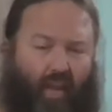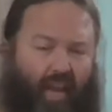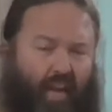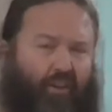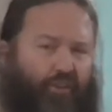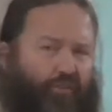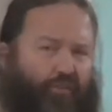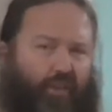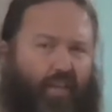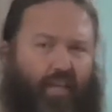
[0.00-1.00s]
How do you
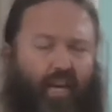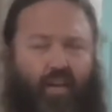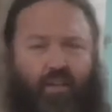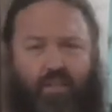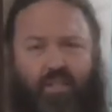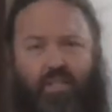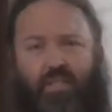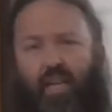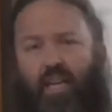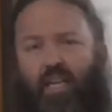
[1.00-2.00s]
feed? How do you
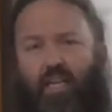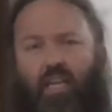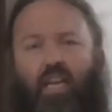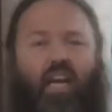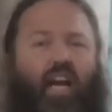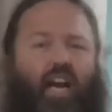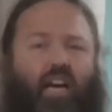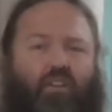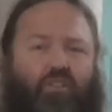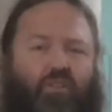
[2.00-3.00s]
sustain?
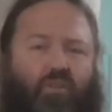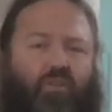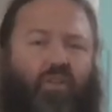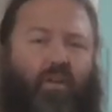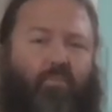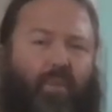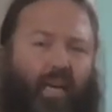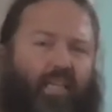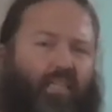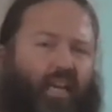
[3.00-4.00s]
How do you
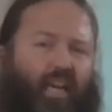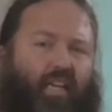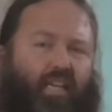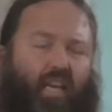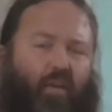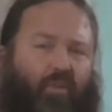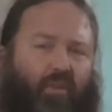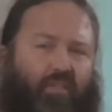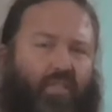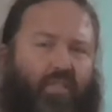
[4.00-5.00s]
maintain an army
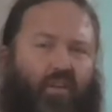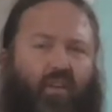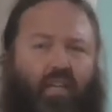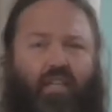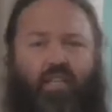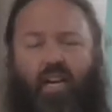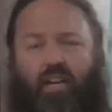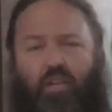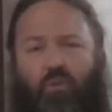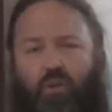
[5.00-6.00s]
of this kind?
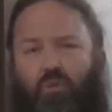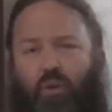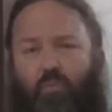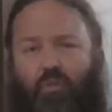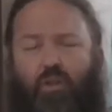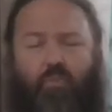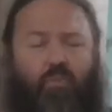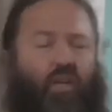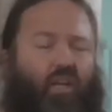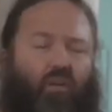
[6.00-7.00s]
How do you equip
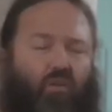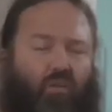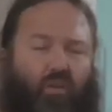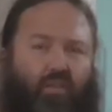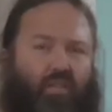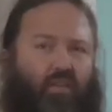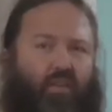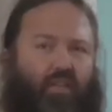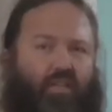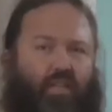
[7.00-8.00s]
them? All of this
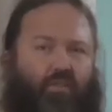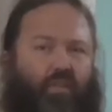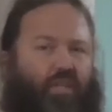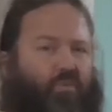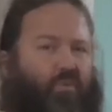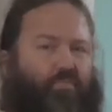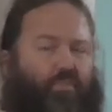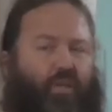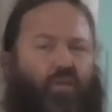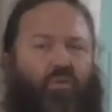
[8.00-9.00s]
kind of stuff. These were
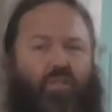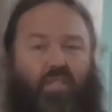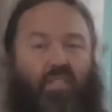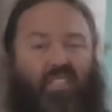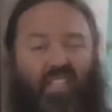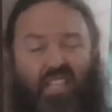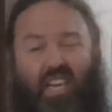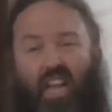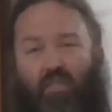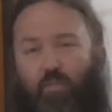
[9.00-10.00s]
big questions that had
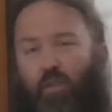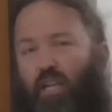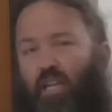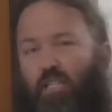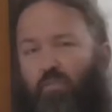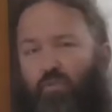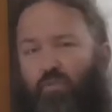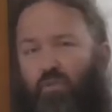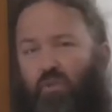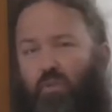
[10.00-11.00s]
never been asked
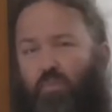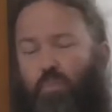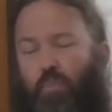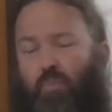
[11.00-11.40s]
before.